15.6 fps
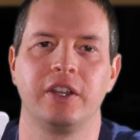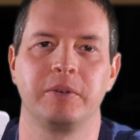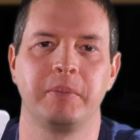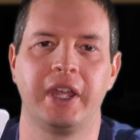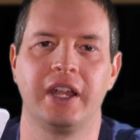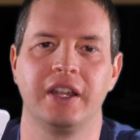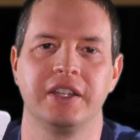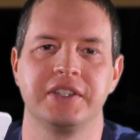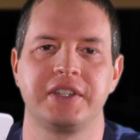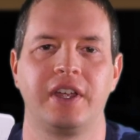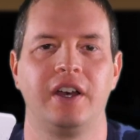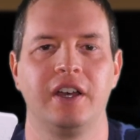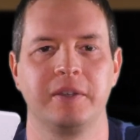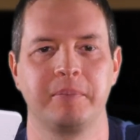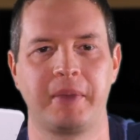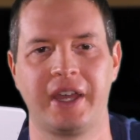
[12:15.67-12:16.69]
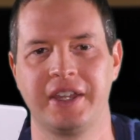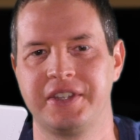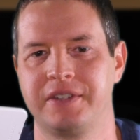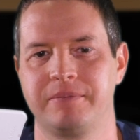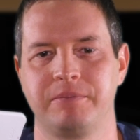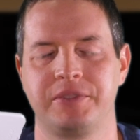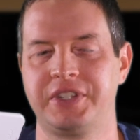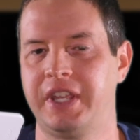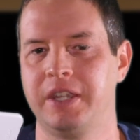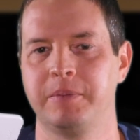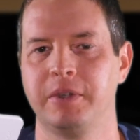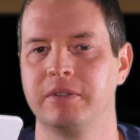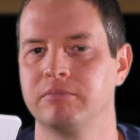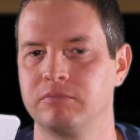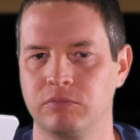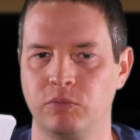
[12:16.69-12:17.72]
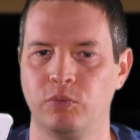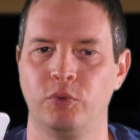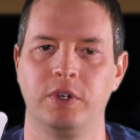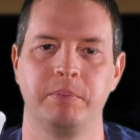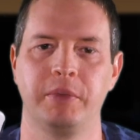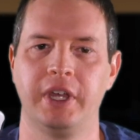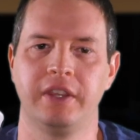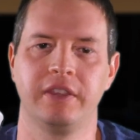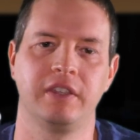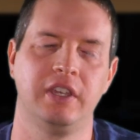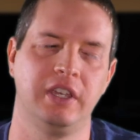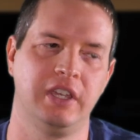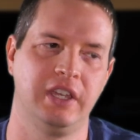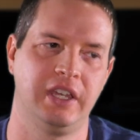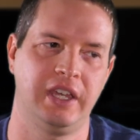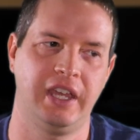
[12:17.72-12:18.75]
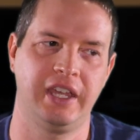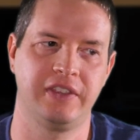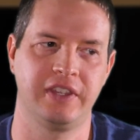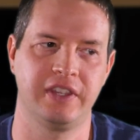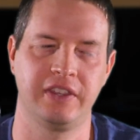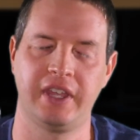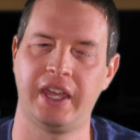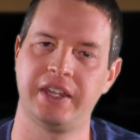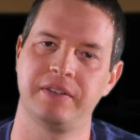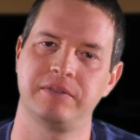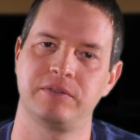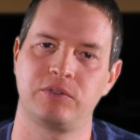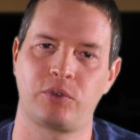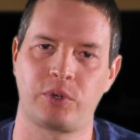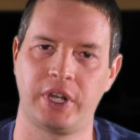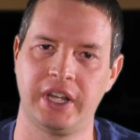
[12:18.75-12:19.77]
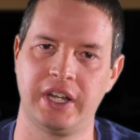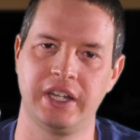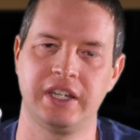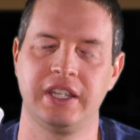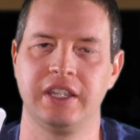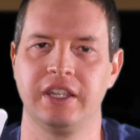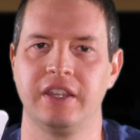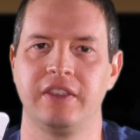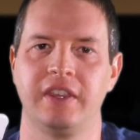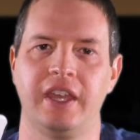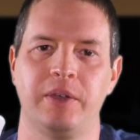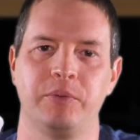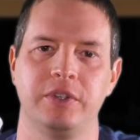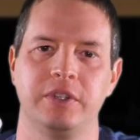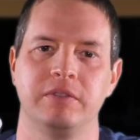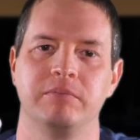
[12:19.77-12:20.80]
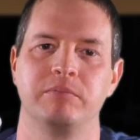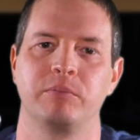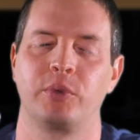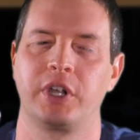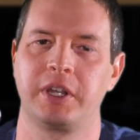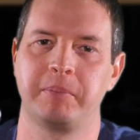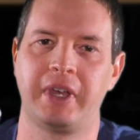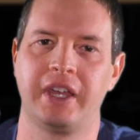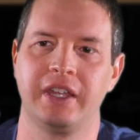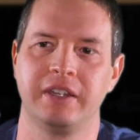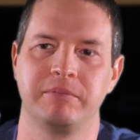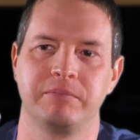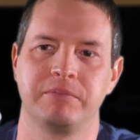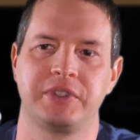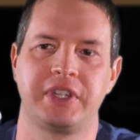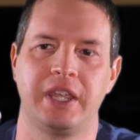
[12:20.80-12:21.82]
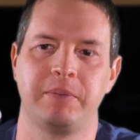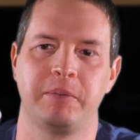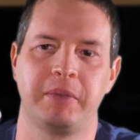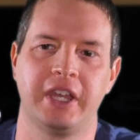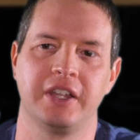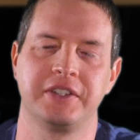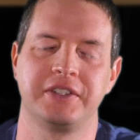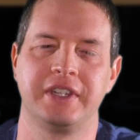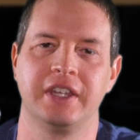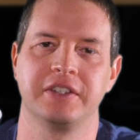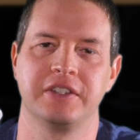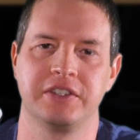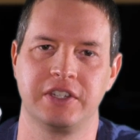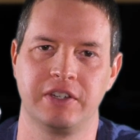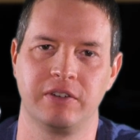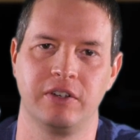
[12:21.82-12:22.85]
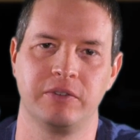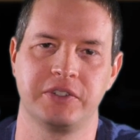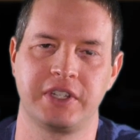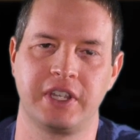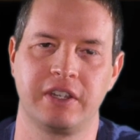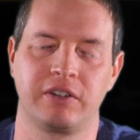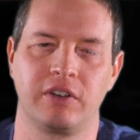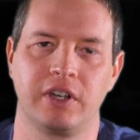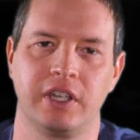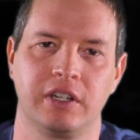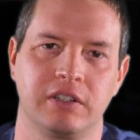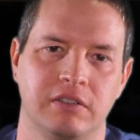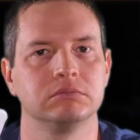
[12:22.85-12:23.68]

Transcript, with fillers: balance on my statement 1 month, and then that credit hit, that would bring my statement balance down to zero. Is that correct?